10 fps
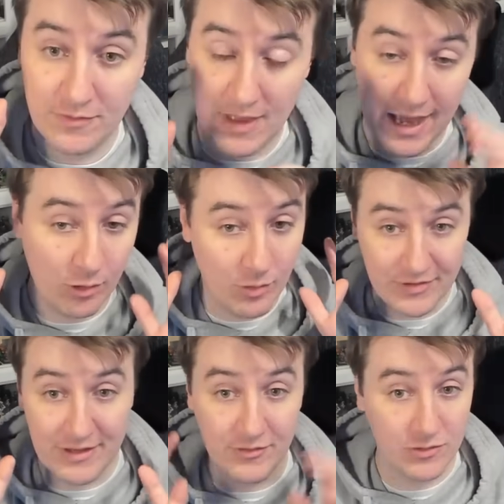I always say
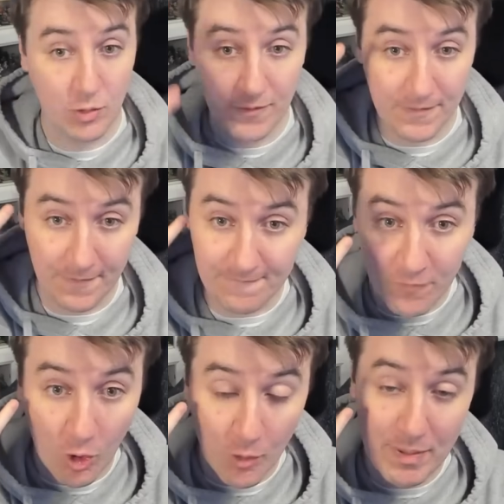this: you want the
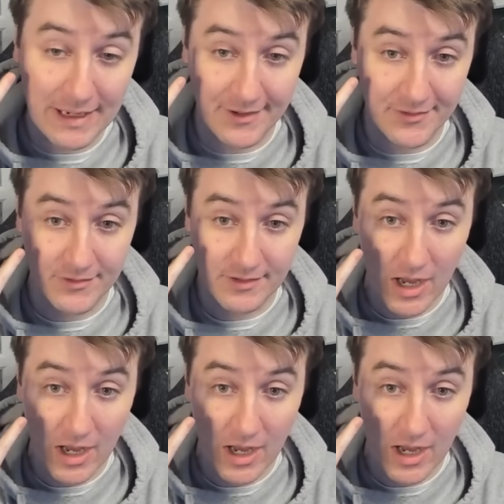4 pillars,